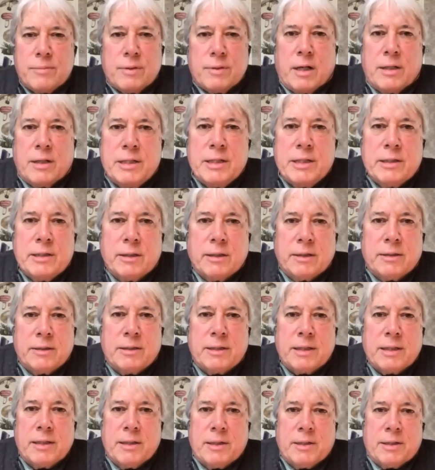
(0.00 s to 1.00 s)
a deal.
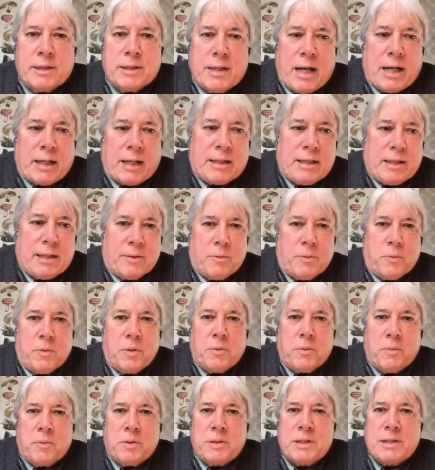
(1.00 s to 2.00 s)
It's not going to.
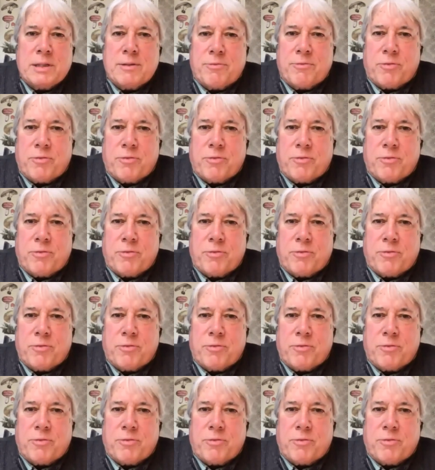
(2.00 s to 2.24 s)
What, what's the